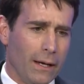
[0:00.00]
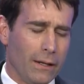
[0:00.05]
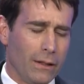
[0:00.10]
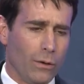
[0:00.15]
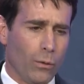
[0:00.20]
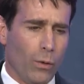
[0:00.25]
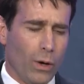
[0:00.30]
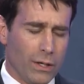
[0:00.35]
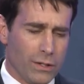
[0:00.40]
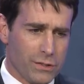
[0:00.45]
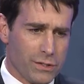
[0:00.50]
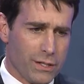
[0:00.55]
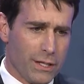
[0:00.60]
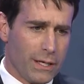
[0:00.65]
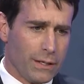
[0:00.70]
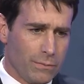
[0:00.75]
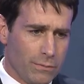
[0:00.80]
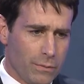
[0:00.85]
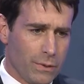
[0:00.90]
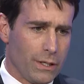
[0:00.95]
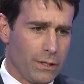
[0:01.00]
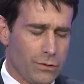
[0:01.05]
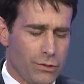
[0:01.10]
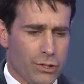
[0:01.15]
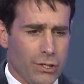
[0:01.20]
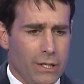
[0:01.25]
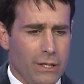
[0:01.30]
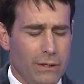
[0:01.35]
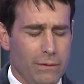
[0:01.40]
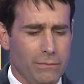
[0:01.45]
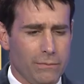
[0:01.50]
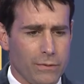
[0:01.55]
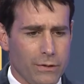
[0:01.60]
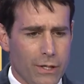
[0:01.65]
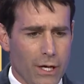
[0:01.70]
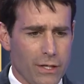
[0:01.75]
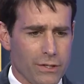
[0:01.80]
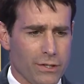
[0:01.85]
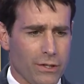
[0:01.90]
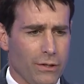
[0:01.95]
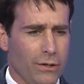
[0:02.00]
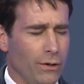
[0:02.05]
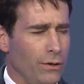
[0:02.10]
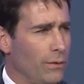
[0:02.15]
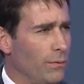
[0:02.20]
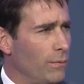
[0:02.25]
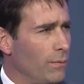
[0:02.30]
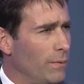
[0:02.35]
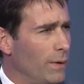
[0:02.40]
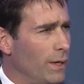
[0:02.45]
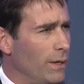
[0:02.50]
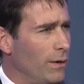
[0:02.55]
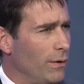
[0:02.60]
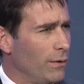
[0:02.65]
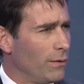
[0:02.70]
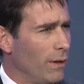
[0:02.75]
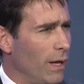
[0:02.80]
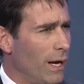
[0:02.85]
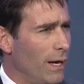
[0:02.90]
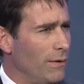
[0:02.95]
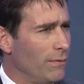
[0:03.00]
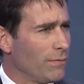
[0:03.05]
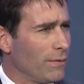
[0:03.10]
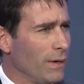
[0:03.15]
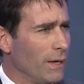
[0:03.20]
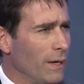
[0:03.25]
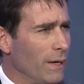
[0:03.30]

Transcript: the ones that she does in her life,